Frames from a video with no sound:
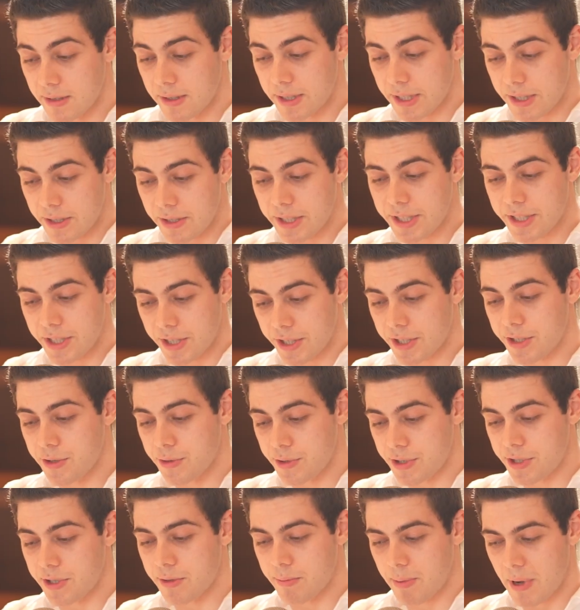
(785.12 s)
literally took
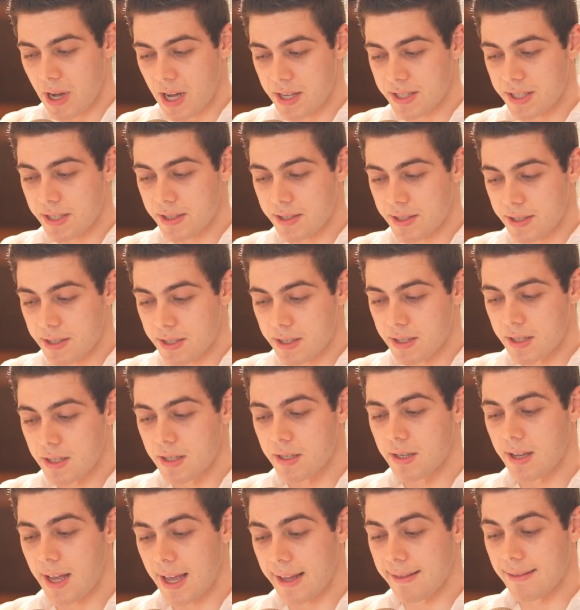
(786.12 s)
user deposits
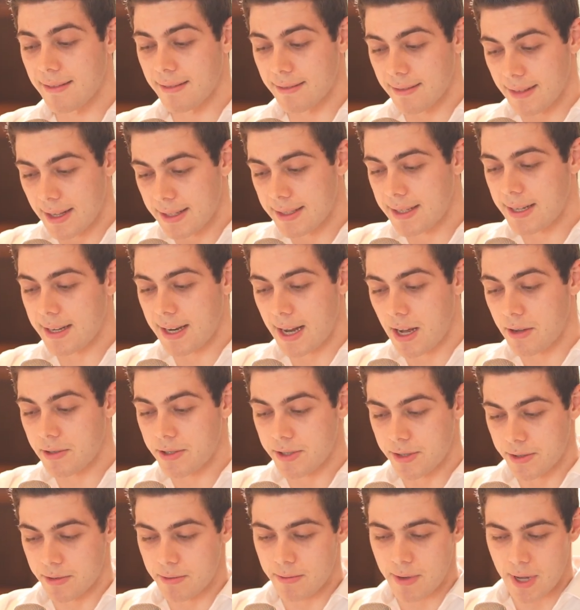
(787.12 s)
and lent it out
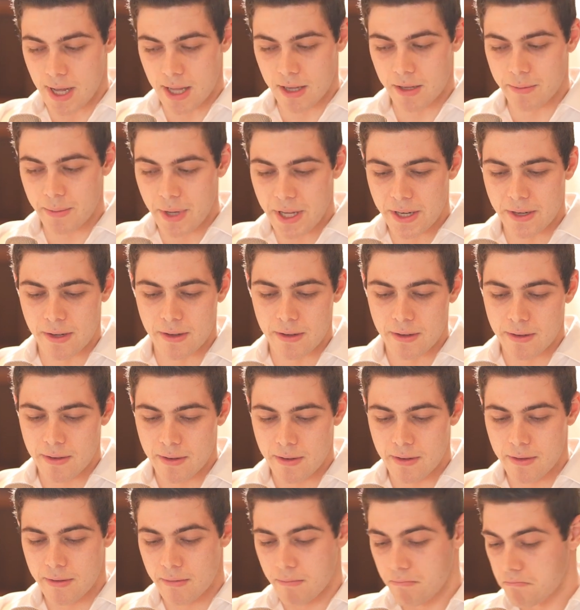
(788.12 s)
to Alameda.
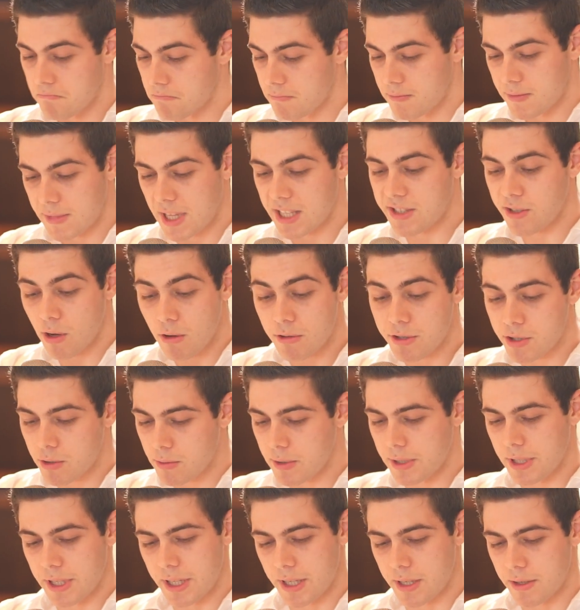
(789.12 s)
That's
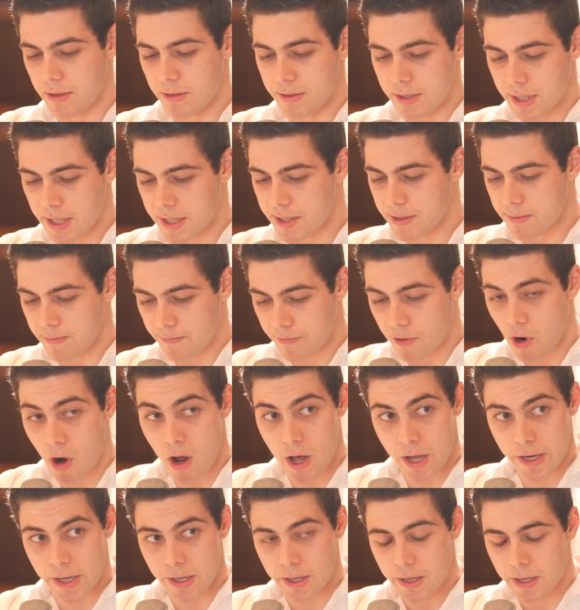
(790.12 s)
also illegal. That's
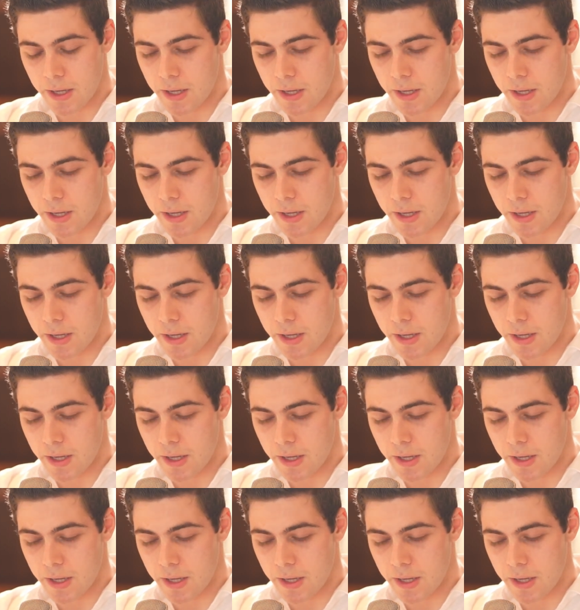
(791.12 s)
fraud.